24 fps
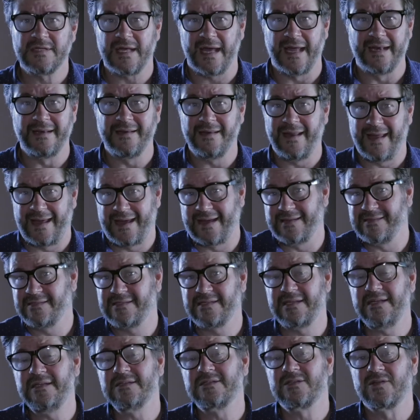and has
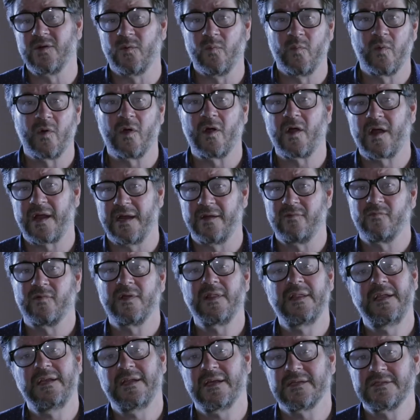ceased to work and
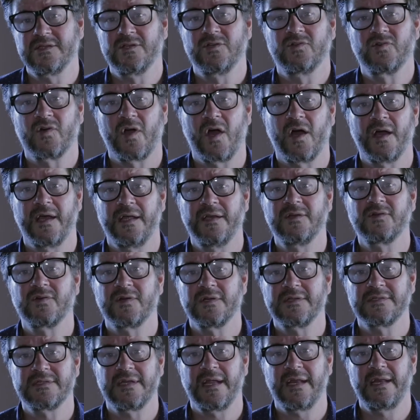really doesn't draw
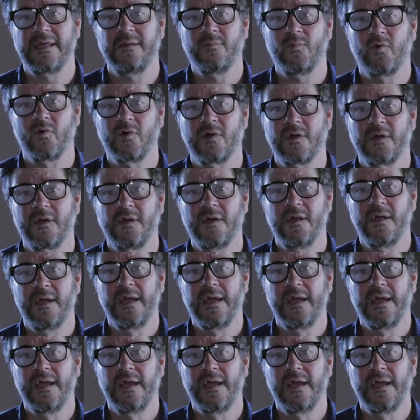interest anymore,